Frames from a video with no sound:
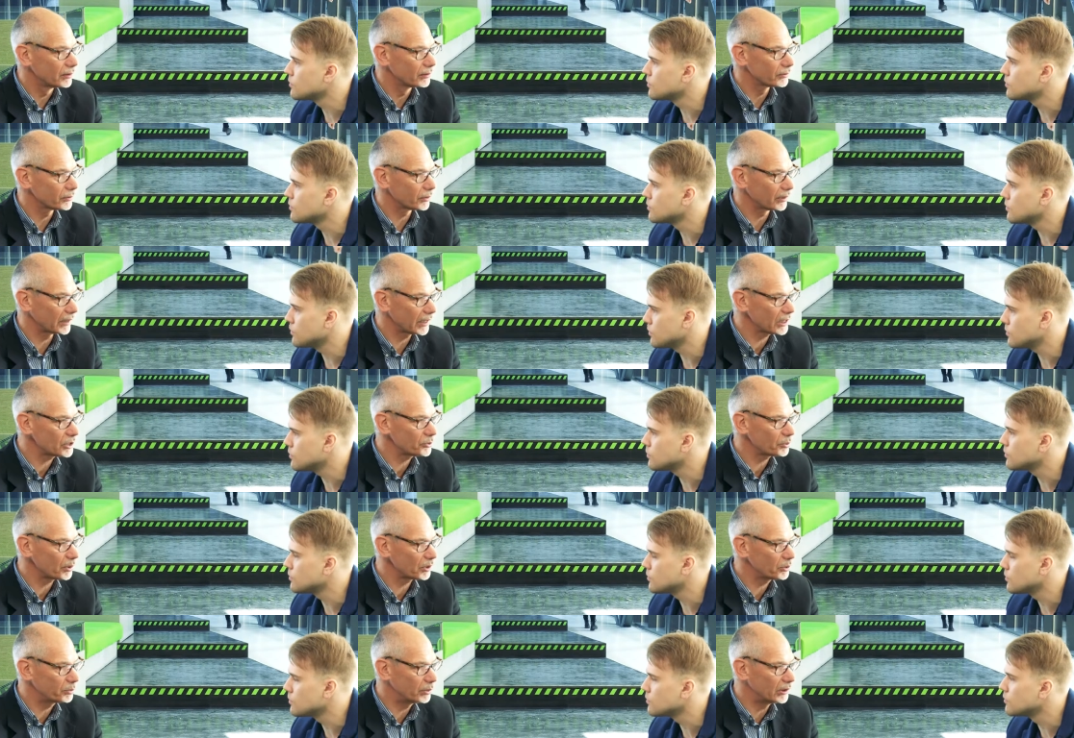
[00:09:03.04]
Speaker 1: So that's
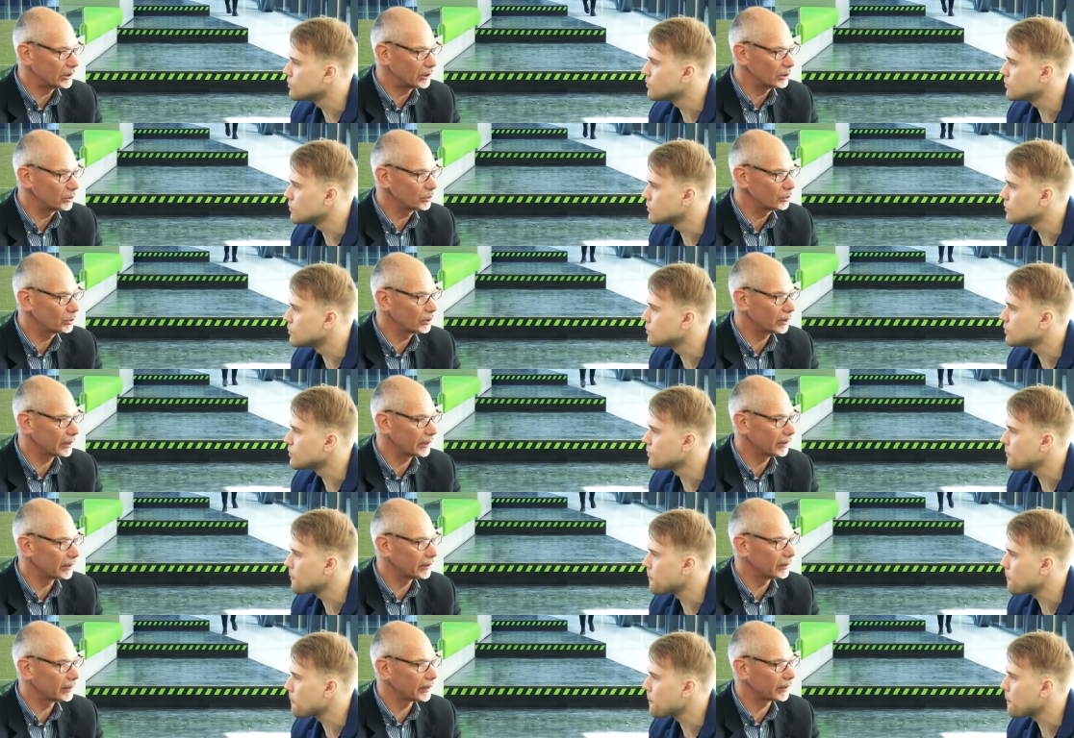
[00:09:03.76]
what we do
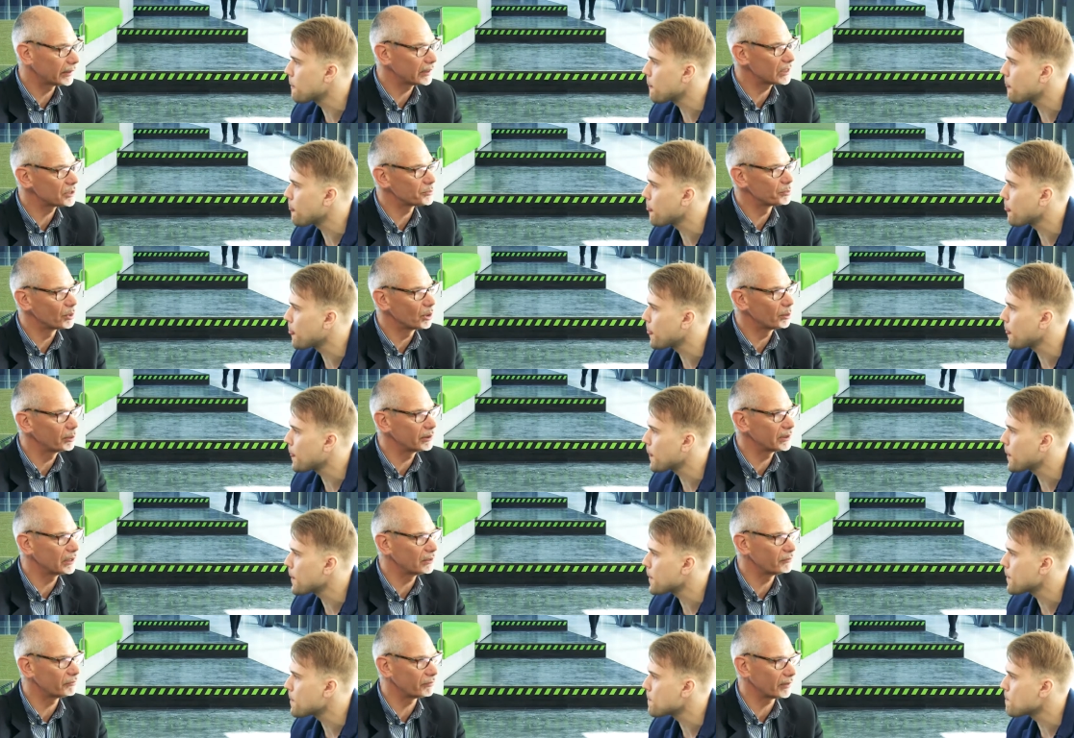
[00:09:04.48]
uh, at this
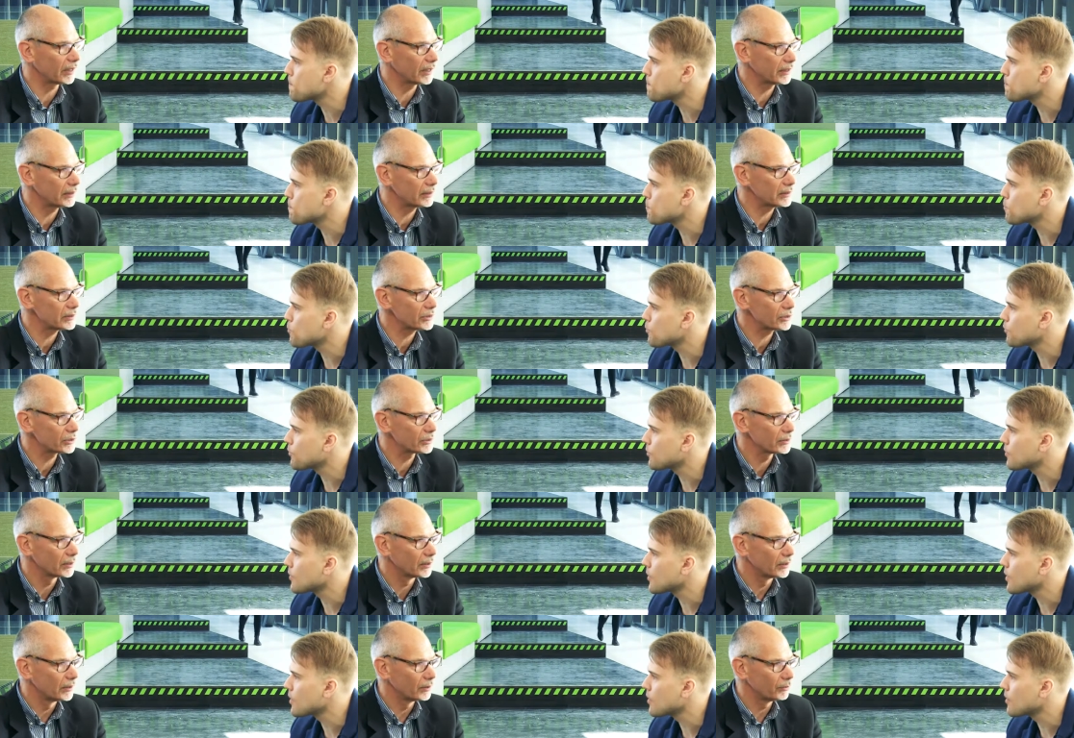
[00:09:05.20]
moment in Flanders.
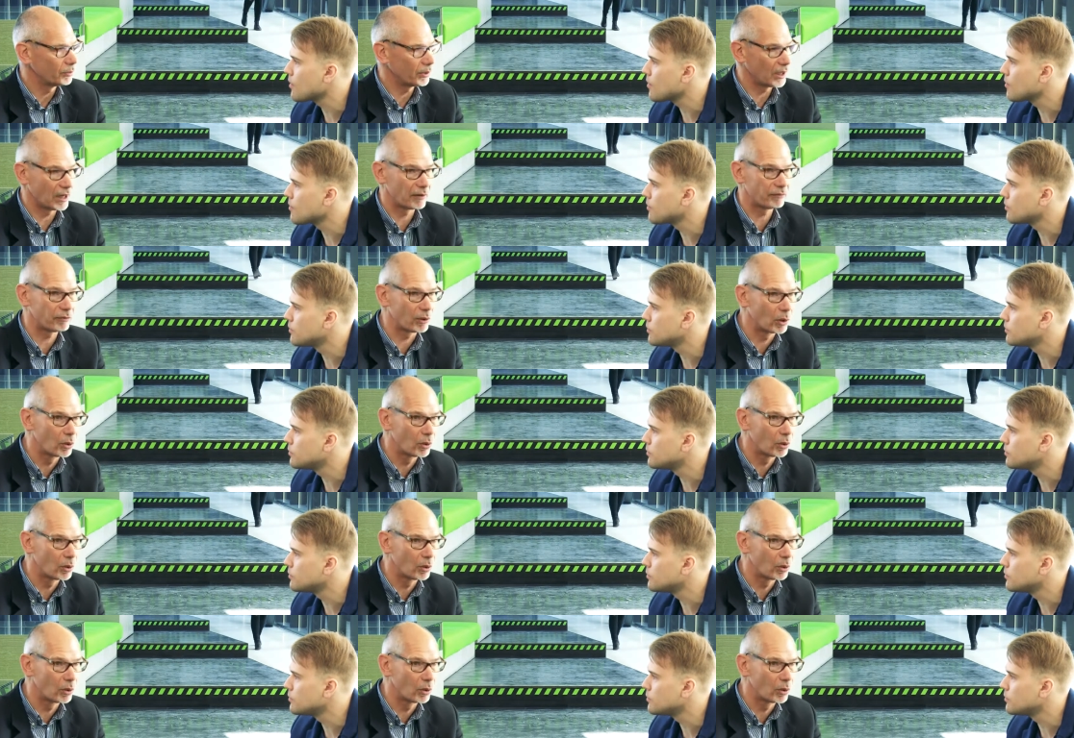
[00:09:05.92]
We have